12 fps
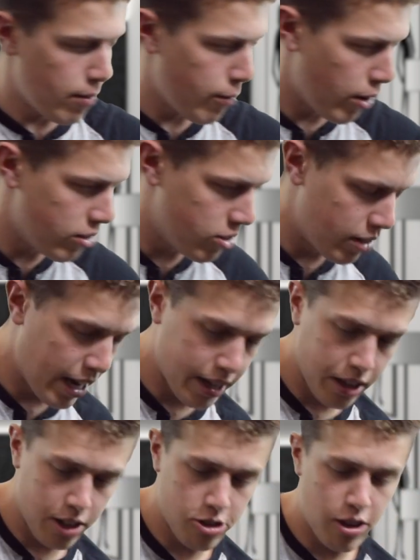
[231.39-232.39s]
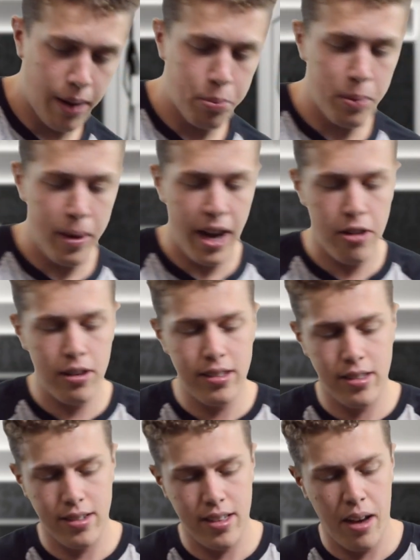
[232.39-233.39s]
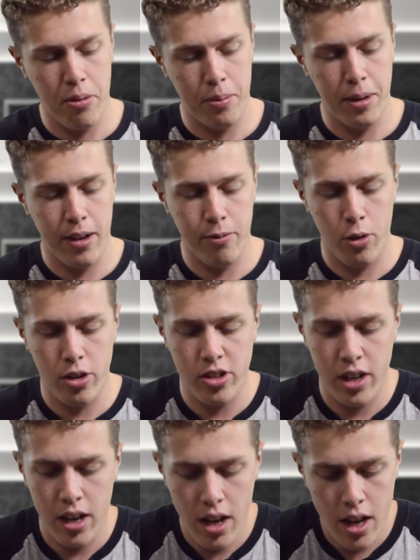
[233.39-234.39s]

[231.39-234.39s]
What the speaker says: first you're not gonna drop the batteries because that would be unfortunate.